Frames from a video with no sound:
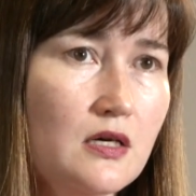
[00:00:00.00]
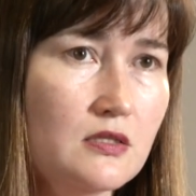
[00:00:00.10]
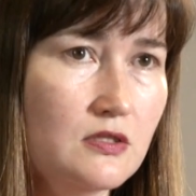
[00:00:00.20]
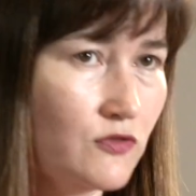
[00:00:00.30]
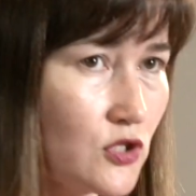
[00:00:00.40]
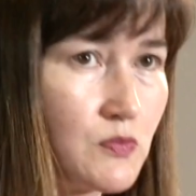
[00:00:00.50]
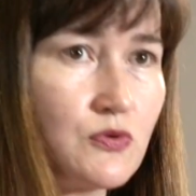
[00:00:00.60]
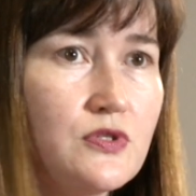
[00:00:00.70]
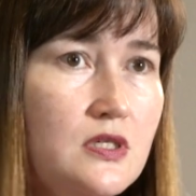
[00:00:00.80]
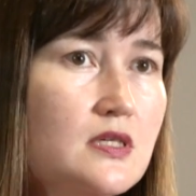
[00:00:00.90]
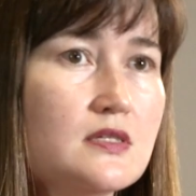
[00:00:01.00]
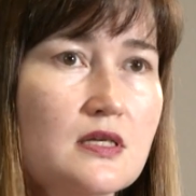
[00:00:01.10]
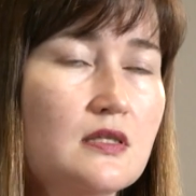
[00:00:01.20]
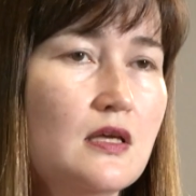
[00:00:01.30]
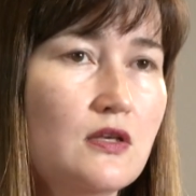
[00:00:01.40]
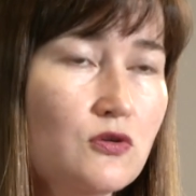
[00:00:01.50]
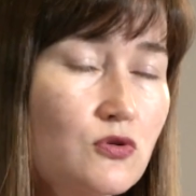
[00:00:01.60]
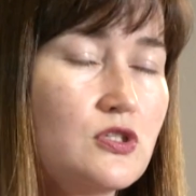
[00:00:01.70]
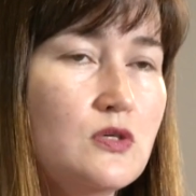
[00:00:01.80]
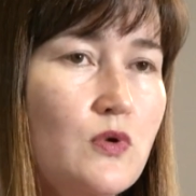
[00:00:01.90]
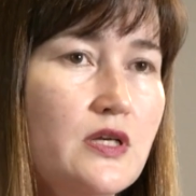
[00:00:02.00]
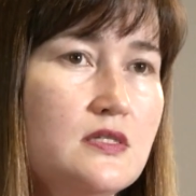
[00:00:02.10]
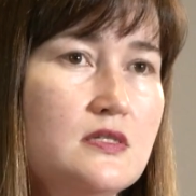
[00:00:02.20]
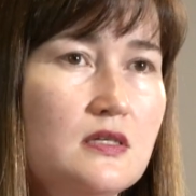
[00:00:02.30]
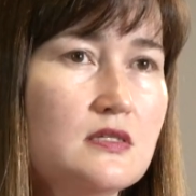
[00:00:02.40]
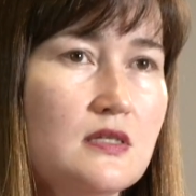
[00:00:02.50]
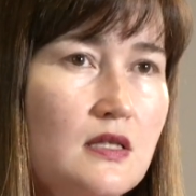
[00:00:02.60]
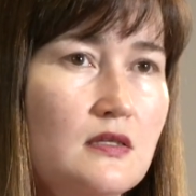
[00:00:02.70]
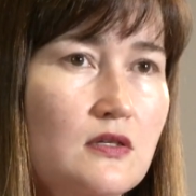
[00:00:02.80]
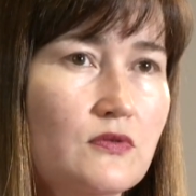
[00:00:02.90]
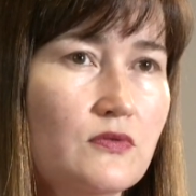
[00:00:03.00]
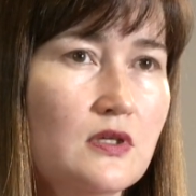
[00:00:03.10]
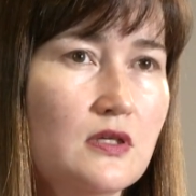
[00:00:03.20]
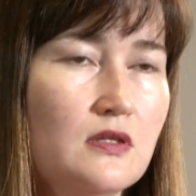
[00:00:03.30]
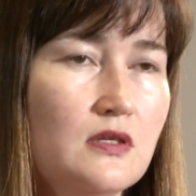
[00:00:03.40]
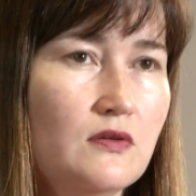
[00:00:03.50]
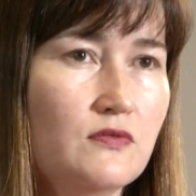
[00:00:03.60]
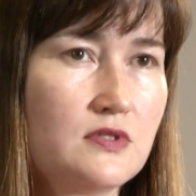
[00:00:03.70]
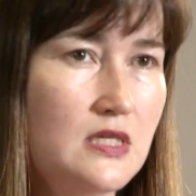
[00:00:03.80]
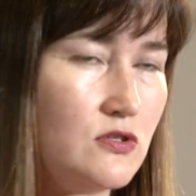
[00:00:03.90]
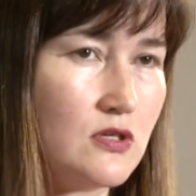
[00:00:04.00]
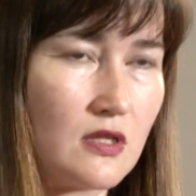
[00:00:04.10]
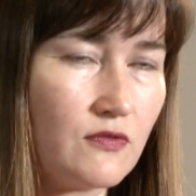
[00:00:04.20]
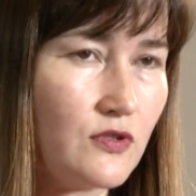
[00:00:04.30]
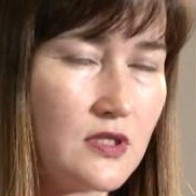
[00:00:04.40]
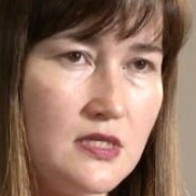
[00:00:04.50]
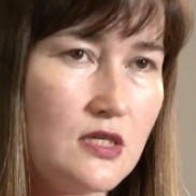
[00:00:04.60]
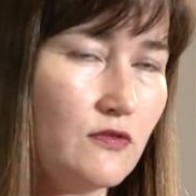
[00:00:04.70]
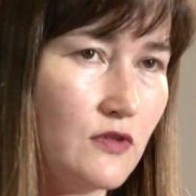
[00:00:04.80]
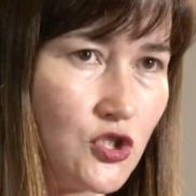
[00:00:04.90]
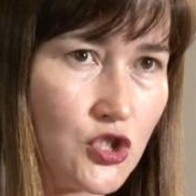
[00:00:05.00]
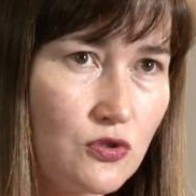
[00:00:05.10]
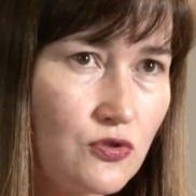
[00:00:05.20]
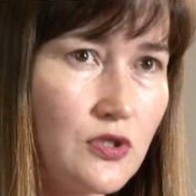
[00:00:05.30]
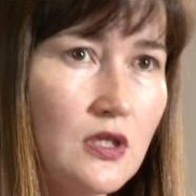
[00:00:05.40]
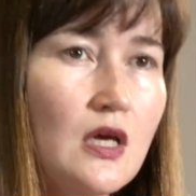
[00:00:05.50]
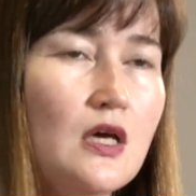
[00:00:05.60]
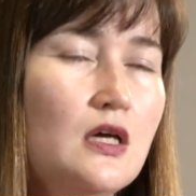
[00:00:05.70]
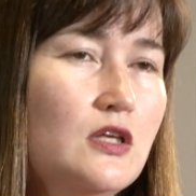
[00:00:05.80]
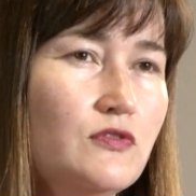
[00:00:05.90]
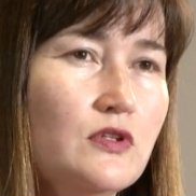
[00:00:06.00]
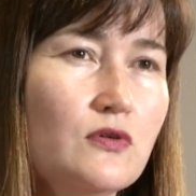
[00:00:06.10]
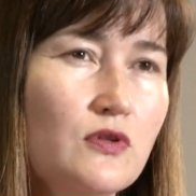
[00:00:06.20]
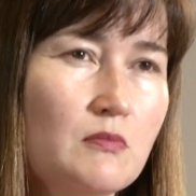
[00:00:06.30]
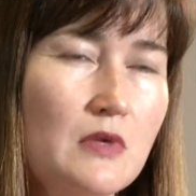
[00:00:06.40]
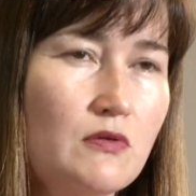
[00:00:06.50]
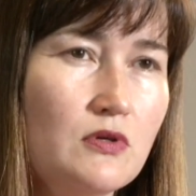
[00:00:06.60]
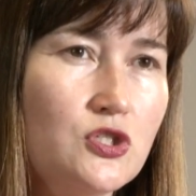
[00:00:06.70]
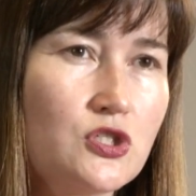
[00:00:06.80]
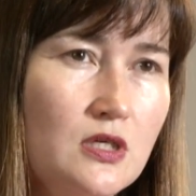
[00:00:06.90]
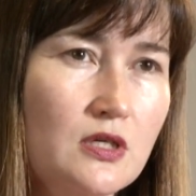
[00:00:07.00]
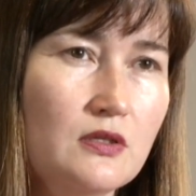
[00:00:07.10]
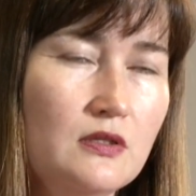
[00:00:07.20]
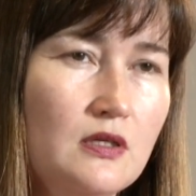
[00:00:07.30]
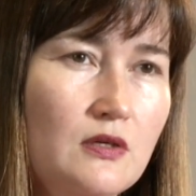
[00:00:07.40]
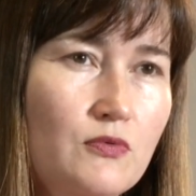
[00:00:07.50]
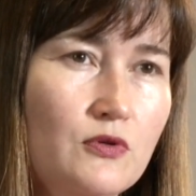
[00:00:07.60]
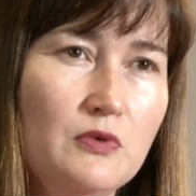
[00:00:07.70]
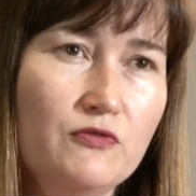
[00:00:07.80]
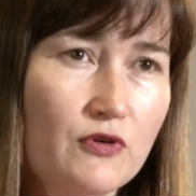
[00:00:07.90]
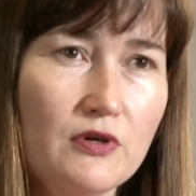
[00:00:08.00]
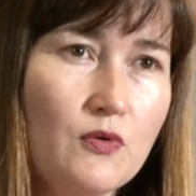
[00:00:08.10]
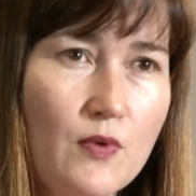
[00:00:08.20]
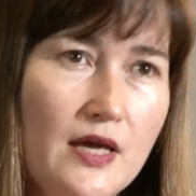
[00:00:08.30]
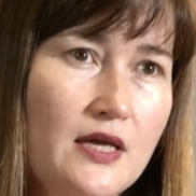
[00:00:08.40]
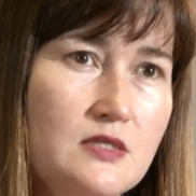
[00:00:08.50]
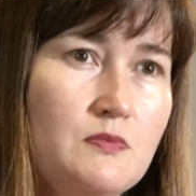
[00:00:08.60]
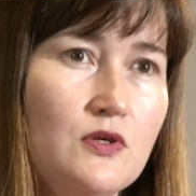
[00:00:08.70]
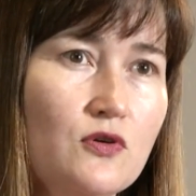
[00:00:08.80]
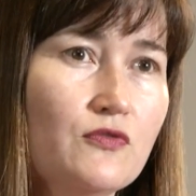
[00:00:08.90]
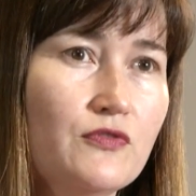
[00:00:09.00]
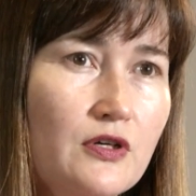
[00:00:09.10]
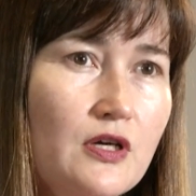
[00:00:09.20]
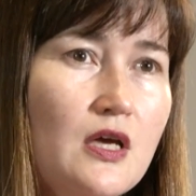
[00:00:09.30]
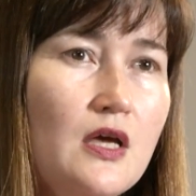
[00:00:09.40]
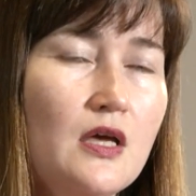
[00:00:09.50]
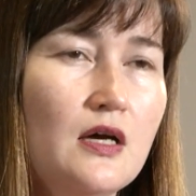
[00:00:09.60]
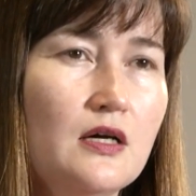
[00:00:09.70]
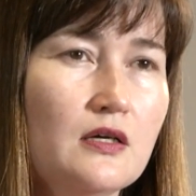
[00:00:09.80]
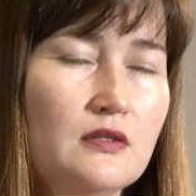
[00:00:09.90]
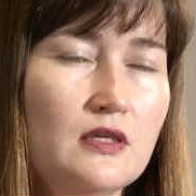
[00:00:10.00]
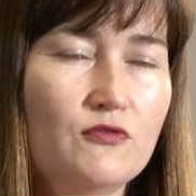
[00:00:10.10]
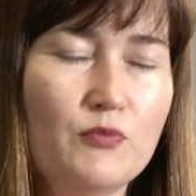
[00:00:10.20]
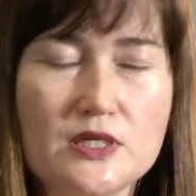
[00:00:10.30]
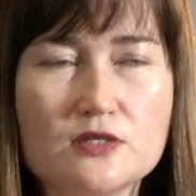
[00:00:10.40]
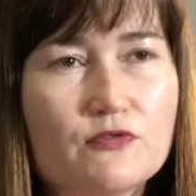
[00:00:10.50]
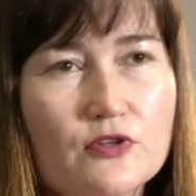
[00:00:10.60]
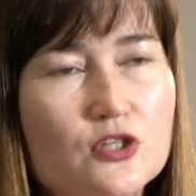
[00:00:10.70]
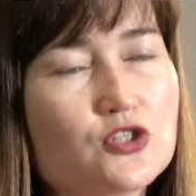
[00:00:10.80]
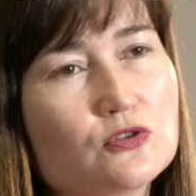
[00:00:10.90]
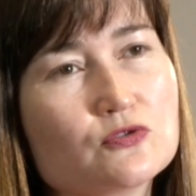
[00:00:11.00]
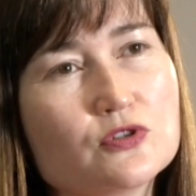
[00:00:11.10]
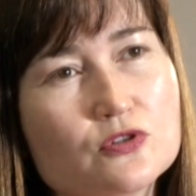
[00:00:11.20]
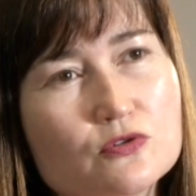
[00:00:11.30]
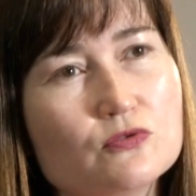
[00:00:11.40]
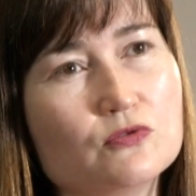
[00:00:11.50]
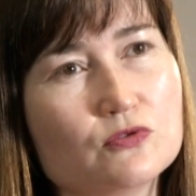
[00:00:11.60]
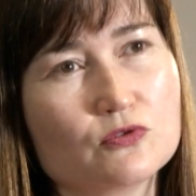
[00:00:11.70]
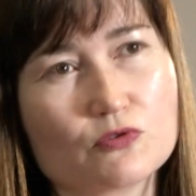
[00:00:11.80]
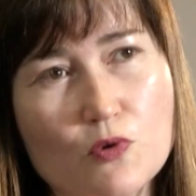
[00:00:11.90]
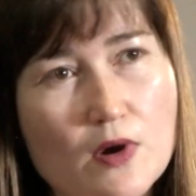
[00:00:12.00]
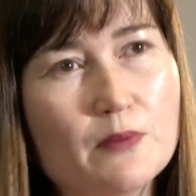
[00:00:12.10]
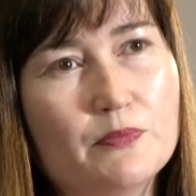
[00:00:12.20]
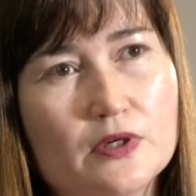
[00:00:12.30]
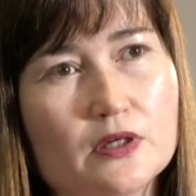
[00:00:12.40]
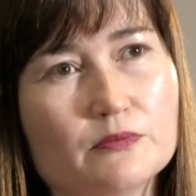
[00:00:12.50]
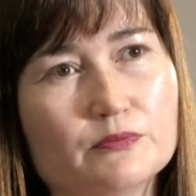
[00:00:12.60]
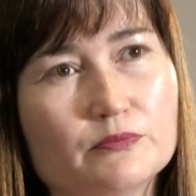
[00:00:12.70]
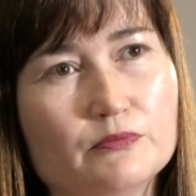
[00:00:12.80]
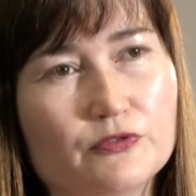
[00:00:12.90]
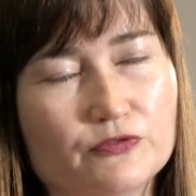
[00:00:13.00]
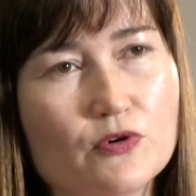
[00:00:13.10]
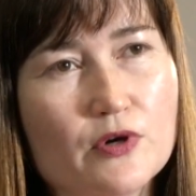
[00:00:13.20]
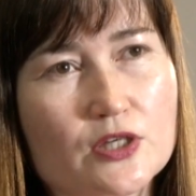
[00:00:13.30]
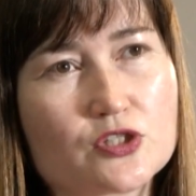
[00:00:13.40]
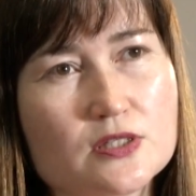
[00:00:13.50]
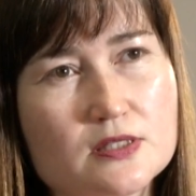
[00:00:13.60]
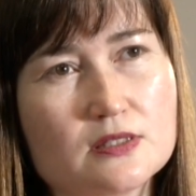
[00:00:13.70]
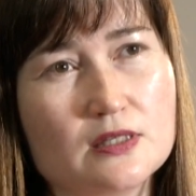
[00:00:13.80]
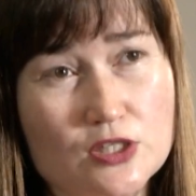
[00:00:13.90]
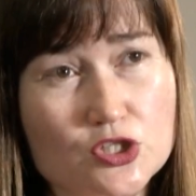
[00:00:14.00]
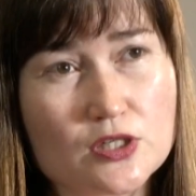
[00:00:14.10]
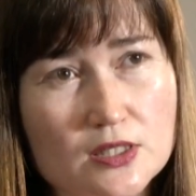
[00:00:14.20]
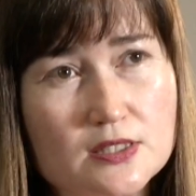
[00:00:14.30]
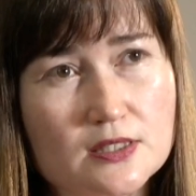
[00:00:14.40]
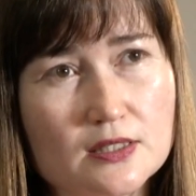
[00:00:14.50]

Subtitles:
divorce proceedings, and usually what is said is that they stay together for the sake of their children, even though their marriage they would be very aware has been over. They've waited for their children to grow up before actually initiating